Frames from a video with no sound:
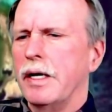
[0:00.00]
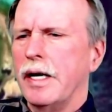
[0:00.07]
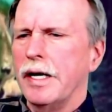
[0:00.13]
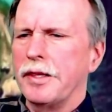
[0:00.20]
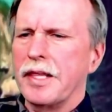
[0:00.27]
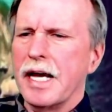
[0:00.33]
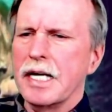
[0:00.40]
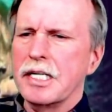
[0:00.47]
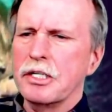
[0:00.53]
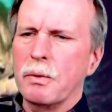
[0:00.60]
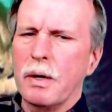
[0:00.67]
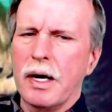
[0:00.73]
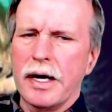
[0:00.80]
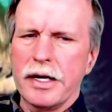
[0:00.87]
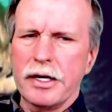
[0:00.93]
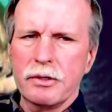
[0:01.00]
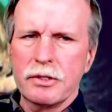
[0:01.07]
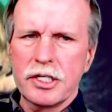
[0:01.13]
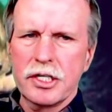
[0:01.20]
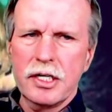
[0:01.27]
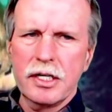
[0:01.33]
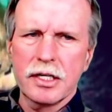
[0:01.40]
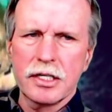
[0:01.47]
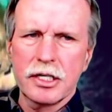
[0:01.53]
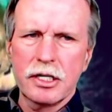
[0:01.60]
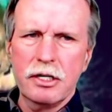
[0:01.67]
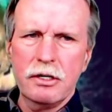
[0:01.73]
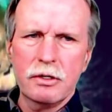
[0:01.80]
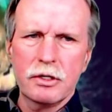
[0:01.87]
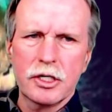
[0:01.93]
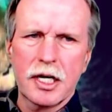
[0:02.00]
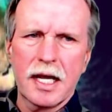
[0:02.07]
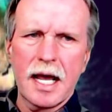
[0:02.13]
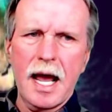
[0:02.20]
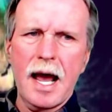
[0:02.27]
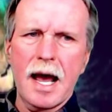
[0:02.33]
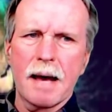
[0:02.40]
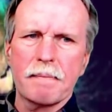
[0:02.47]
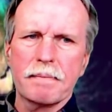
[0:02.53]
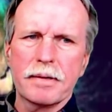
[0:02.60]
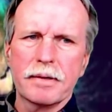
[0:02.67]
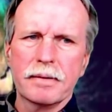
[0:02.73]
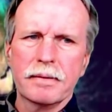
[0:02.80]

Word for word: And that's why you see this huge gap